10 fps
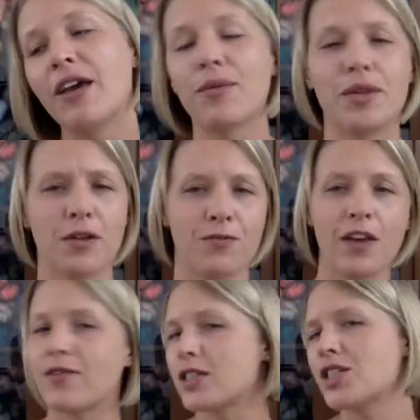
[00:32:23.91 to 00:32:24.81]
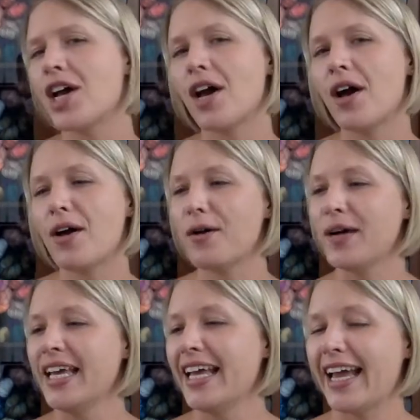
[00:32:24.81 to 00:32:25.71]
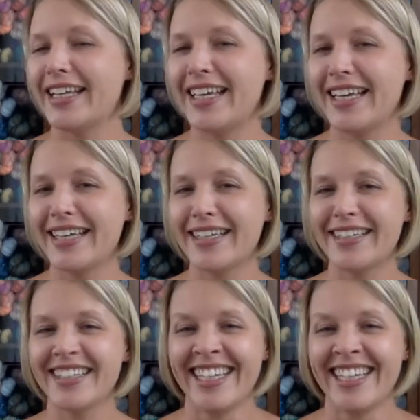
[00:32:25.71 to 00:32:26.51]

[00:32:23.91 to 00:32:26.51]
with your favorite toe and heel.